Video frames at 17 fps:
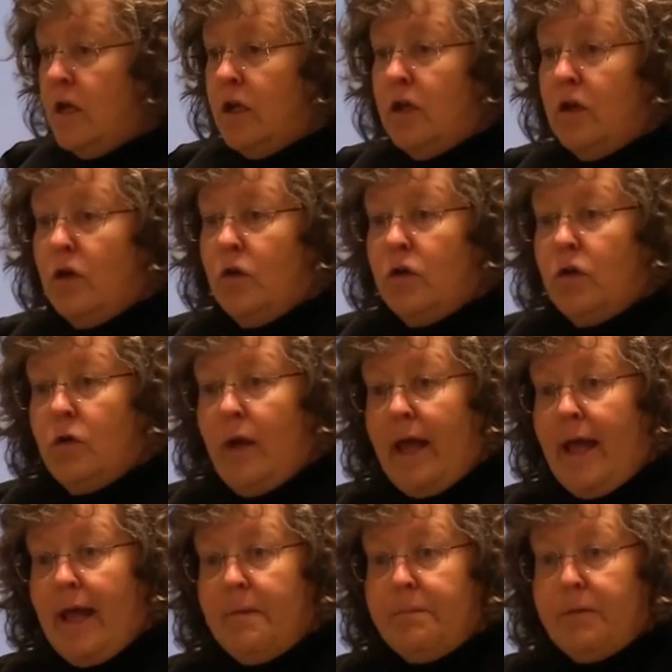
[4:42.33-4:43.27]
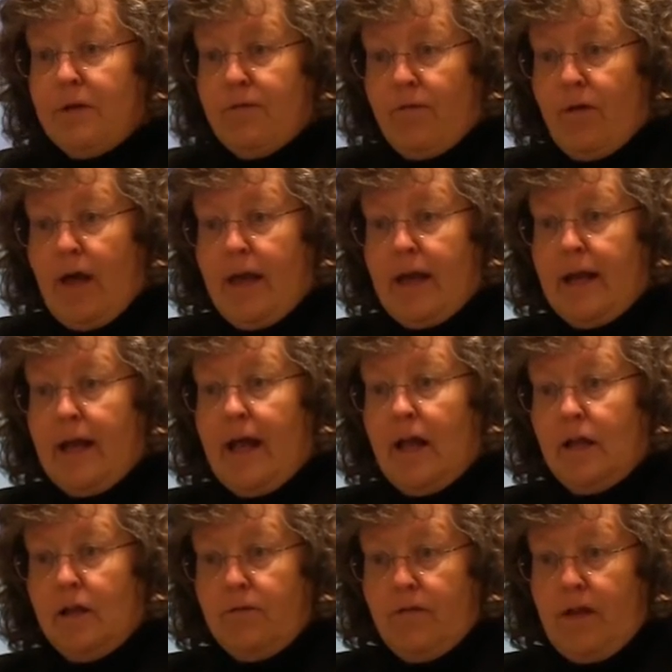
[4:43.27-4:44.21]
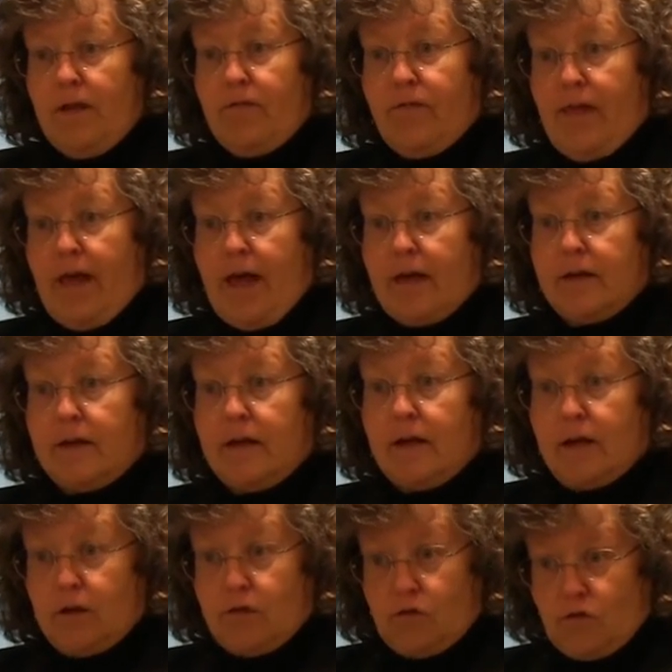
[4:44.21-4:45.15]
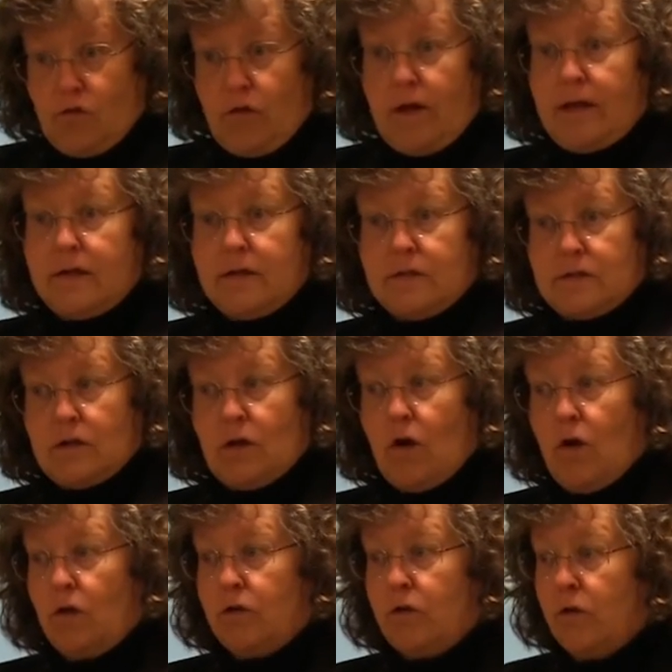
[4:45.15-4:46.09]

you know, you amplify and elevate that constraint, it's called.